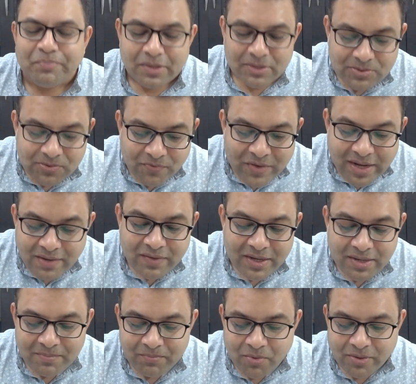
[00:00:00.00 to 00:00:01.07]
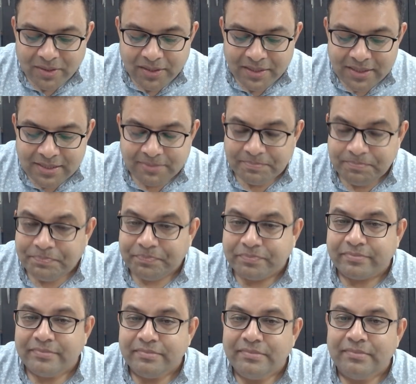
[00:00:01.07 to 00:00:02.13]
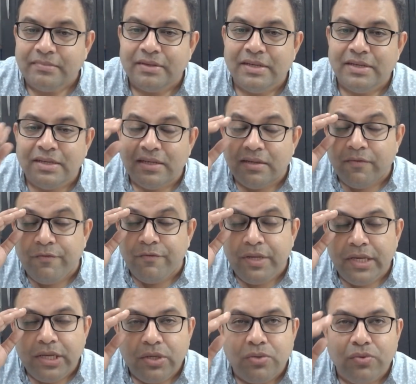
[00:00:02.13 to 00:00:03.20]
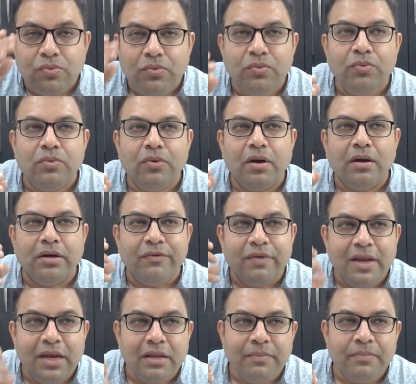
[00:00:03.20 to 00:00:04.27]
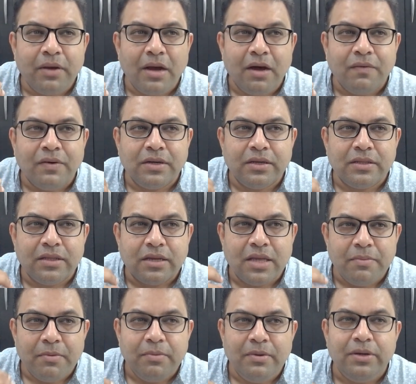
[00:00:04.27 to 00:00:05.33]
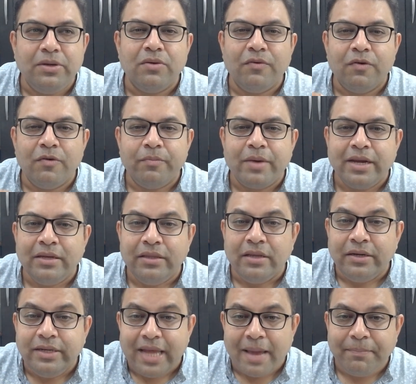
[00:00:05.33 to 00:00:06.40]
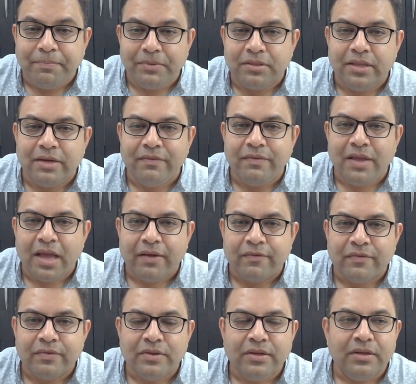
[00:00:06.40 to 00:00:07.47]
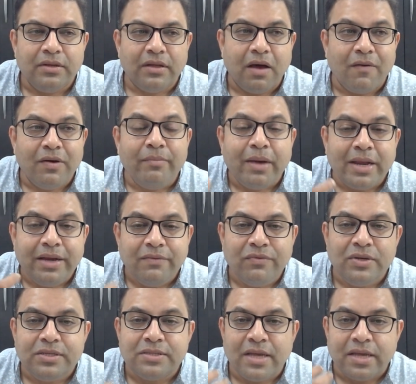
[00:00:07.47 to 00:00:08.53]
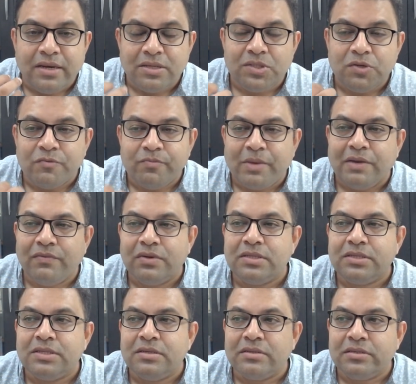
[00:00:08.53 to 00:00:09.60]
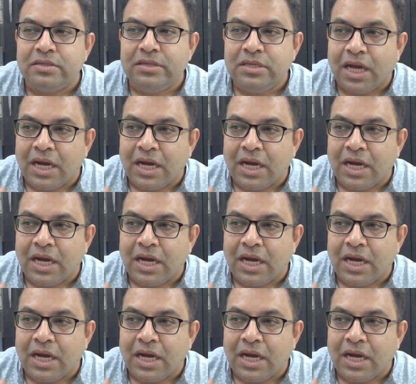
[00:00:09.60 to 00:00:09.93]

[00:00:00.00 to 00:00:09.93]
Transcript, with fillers: So very, very important is we need to develop our the capability of our mind, the depth that we have, our mindfulness, the energy of mindfulness in, in